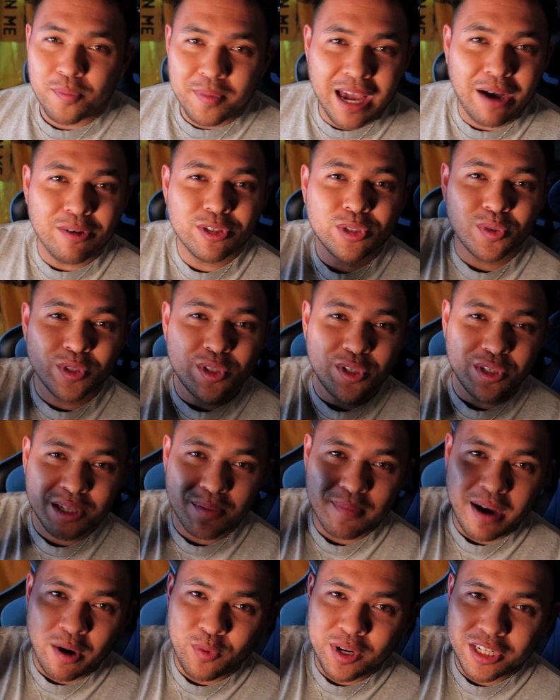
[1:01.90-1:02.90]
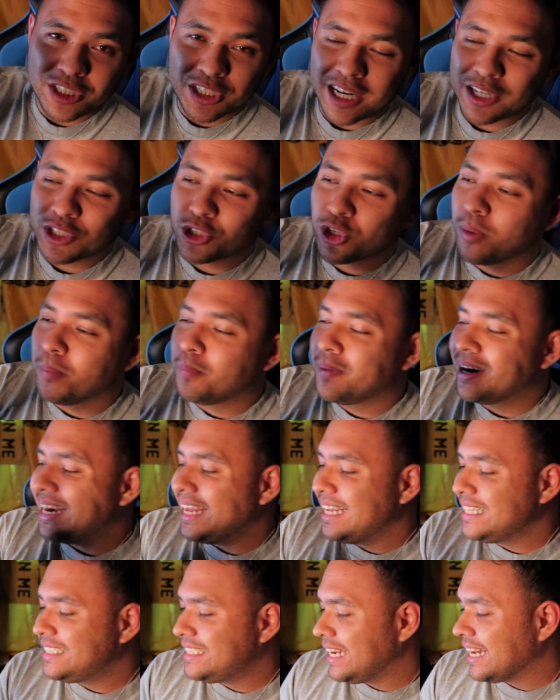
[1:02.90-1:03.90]
me, I was always using my Winchester, but
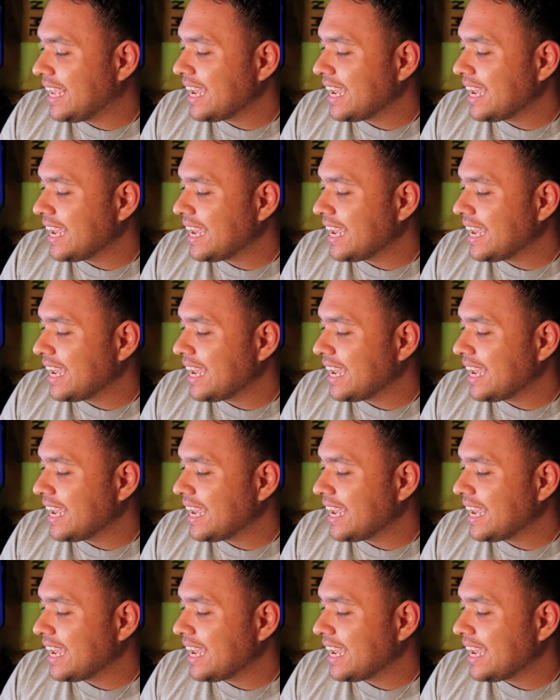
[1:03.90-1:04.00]
it did